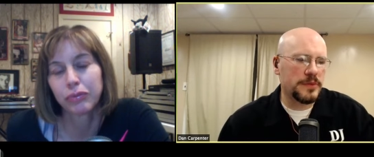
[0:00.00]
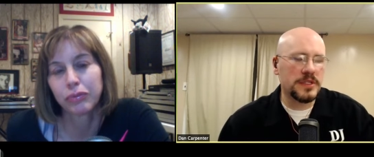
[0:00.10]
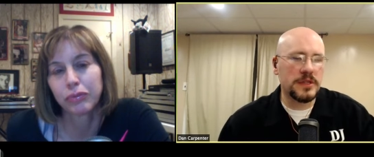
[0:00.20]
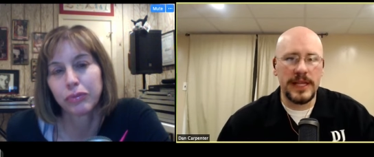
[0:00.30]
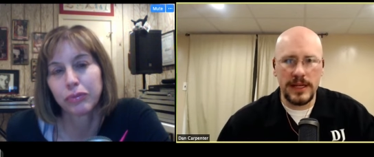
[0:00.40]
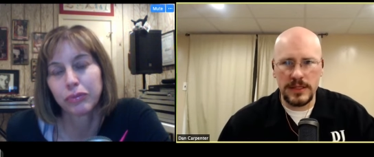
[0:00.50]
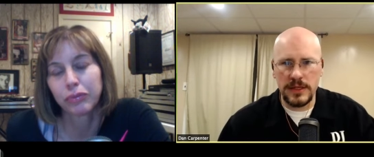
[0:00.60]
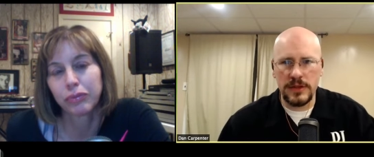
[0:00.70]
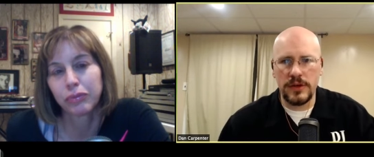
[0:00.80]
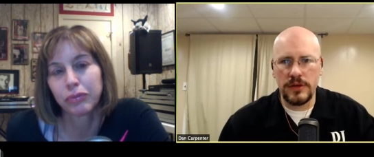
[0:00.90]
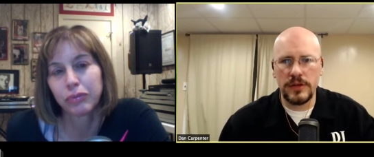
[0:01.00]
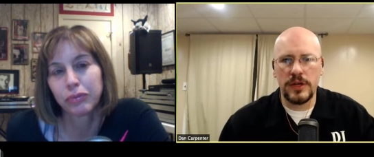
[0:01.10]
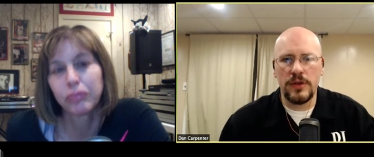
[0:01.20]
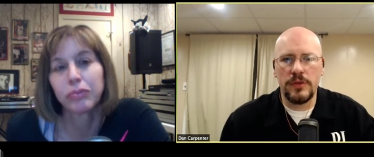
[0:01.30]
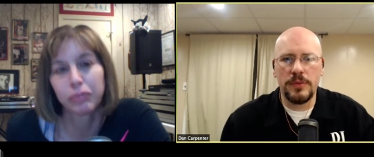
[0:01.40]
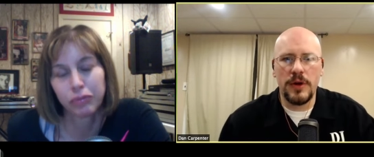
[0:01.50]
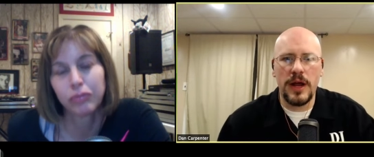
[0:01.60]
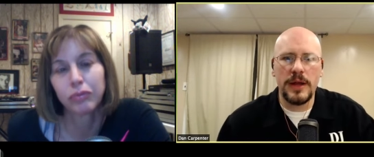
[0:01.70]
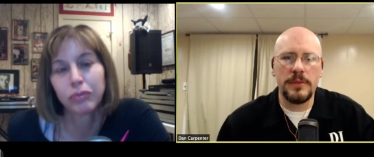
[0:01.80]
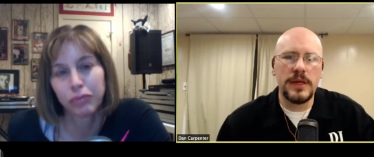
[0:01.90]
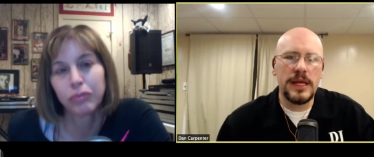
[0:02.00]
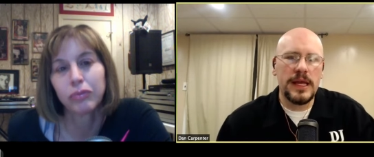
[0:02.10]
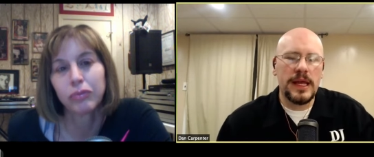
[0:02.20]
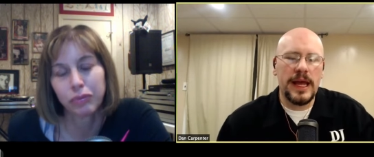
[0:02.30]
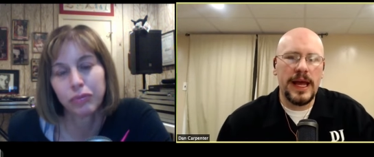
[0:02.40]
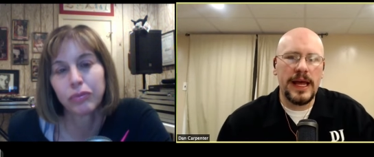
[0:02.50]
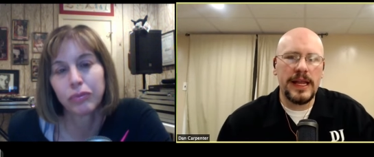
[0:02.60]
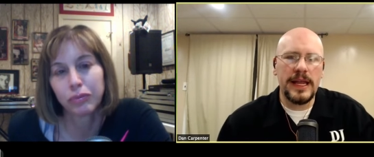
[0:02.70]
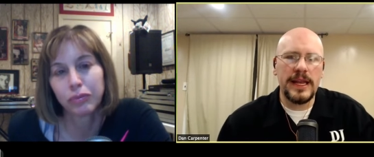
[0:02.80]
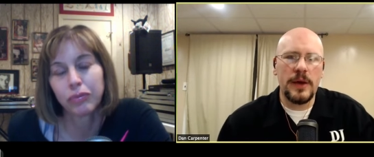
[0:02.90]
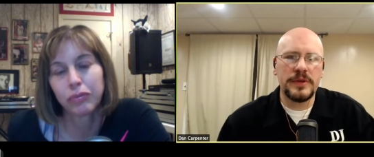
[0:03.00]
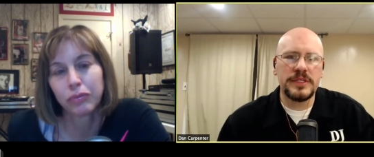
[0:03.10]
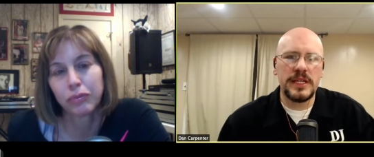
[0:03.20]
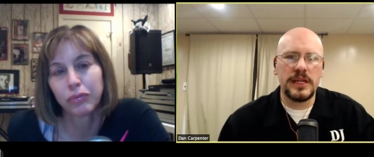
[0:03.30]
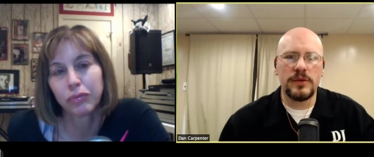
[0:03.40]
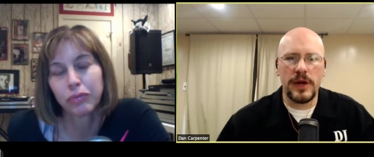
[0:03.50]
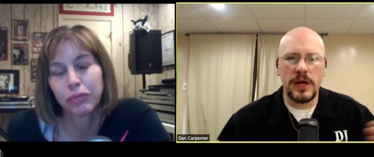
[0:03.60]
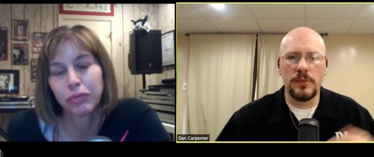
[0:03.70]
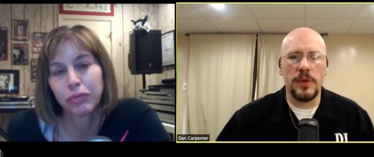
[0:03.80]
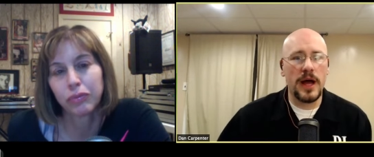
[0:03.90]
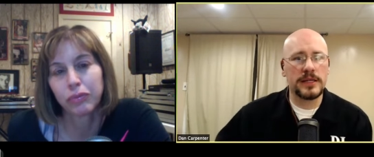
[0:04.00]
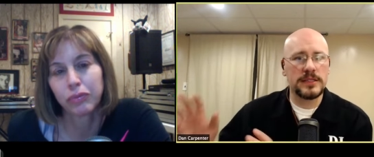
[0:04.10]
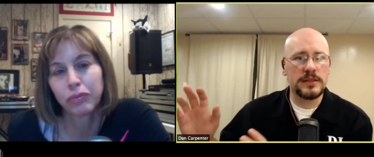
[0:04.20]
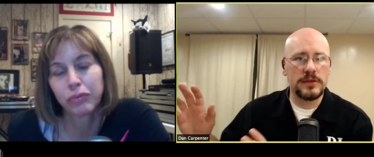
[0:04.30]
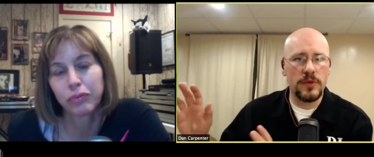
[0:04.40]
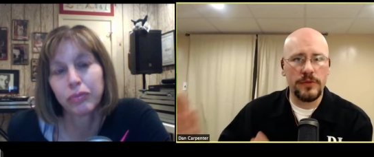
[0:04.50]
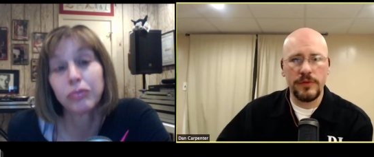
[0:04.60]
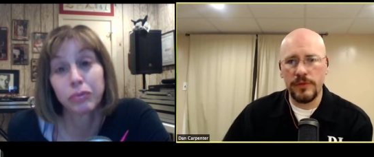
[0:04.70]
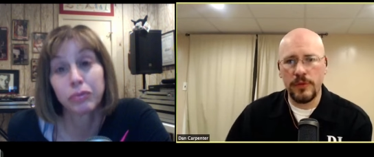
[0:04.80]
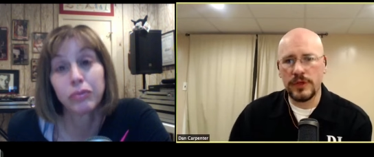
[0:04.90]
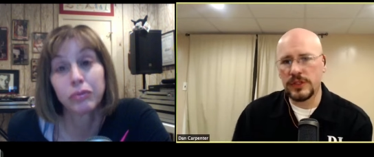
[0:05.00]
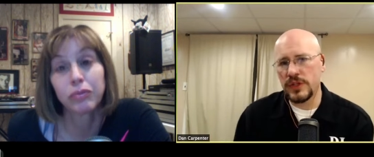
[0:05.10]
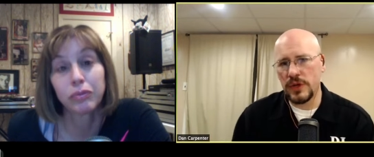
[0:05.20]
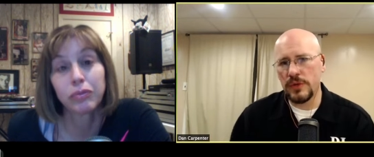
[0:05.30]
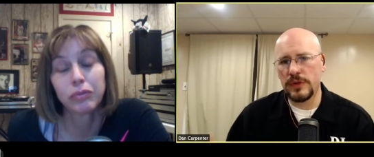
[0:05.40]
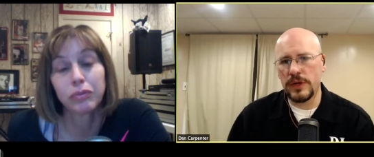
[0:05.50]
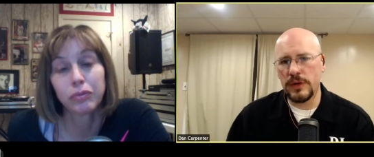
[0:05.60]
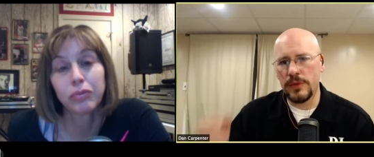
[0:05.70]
Speaker 1: we saw Denon's in their, you know, their prime, uh, and now we're seeing rekordbox and going from four to two and, and